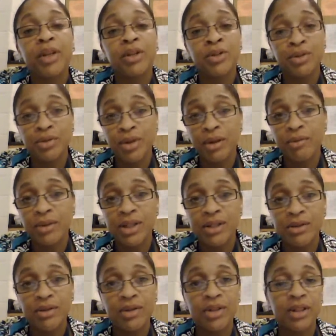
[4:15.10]
do their
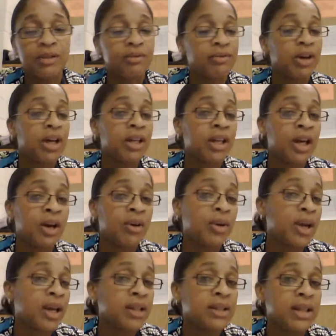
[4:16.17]
research and find out
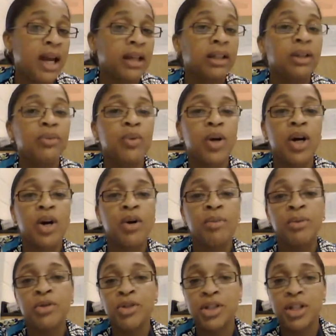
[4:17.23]
exactly what
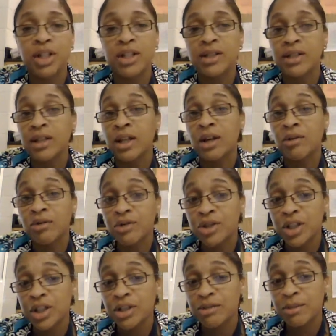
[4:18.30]
homogeneous and
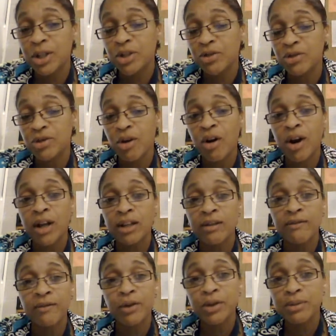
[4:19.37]
heterogeneous mixtures are in the
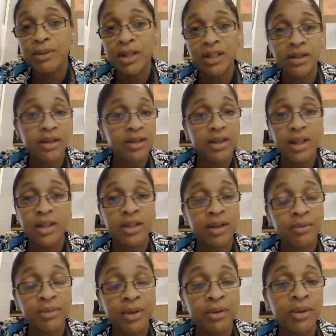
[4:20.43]
first place, because they
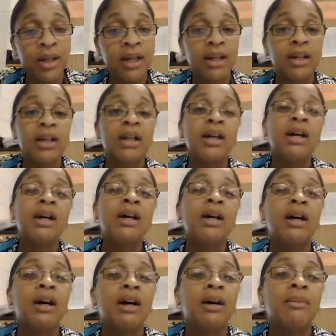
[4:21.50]
don't know that.
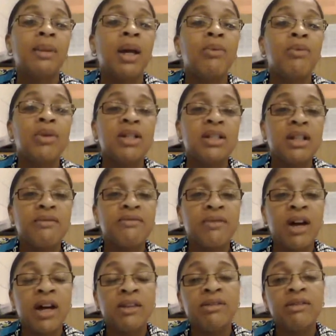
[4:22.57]
And once they
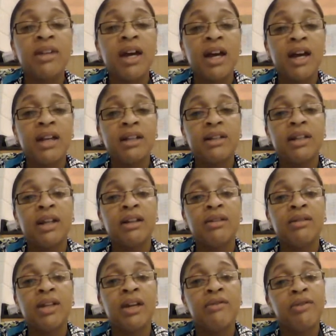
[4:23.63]
find that
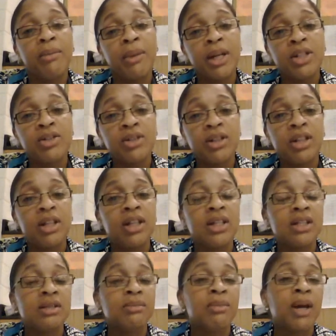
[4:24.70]
information and
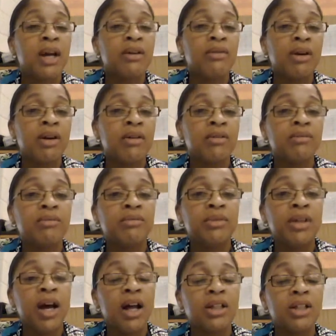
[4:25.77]
get some background
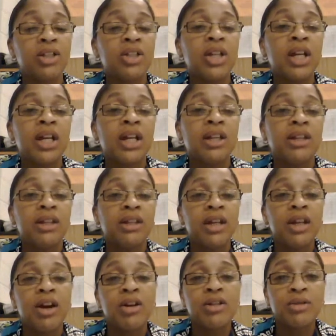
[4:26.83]
knowledge, then they
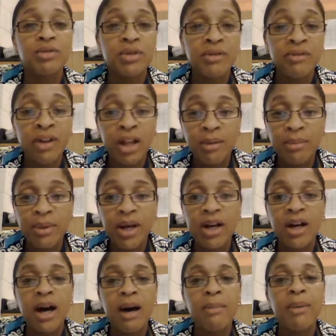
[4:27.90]
are to develop
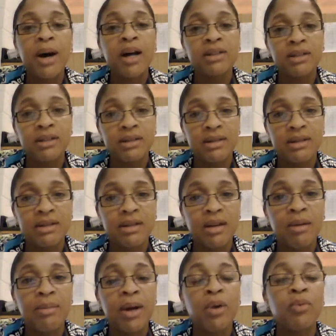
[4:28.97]
a hypothesis
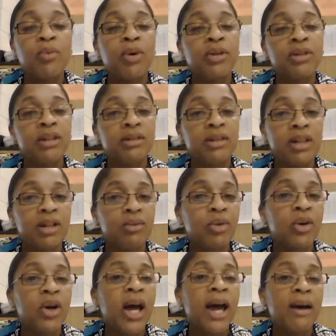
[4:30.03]
about what they think
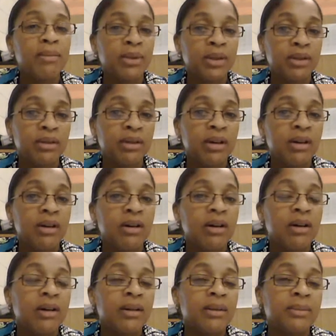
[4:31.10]
will happen
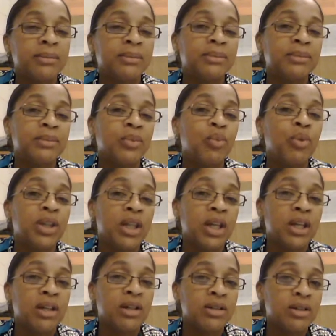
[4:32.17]
when they
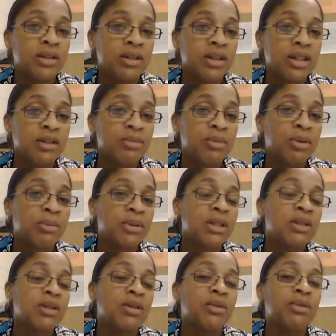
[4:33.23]
conduct the experiment.
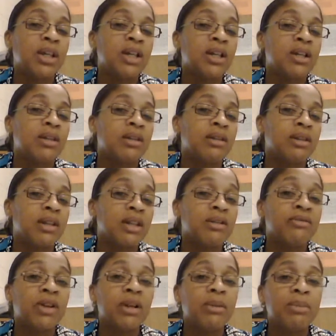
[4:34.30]
So they
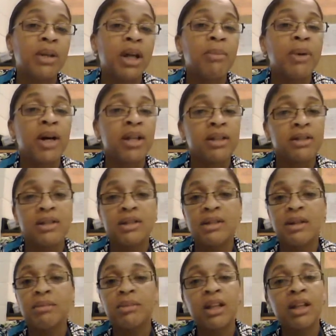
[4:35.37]
develop an hypothesis,
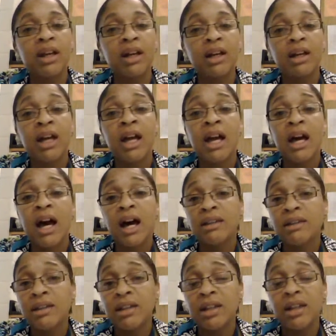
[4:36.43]
something like, I
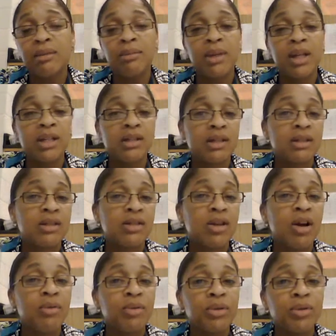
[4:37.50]
think mixing
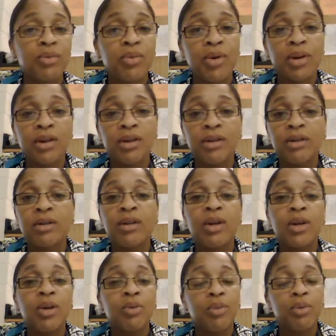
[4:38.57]
salt with water
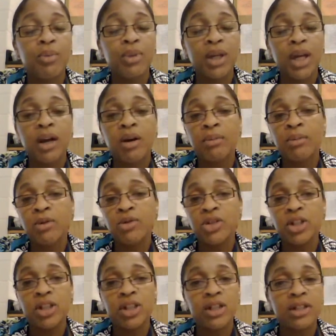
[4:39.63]
will be a
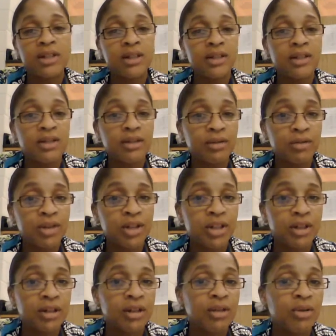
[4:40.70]
homogeneous
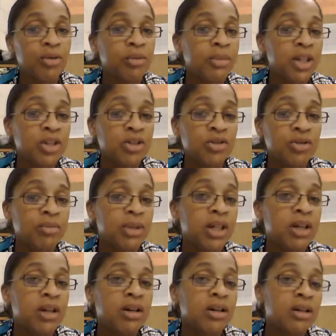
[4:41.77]
solution or mixture
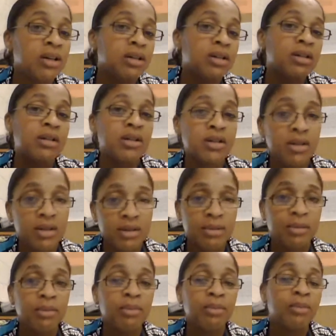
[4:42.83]
because
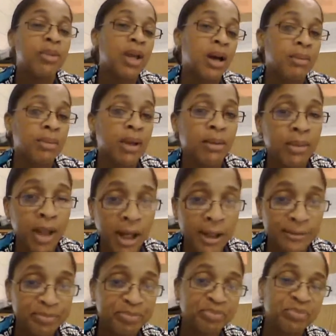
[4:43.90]
blah blah blah,
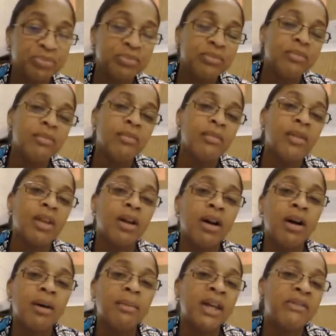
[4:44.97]

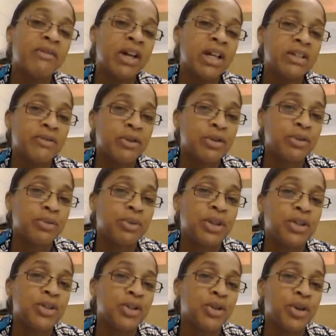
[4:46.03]
and vice versa with the
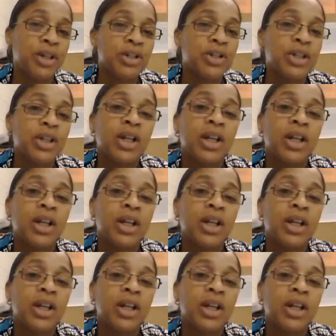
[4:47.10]
starch.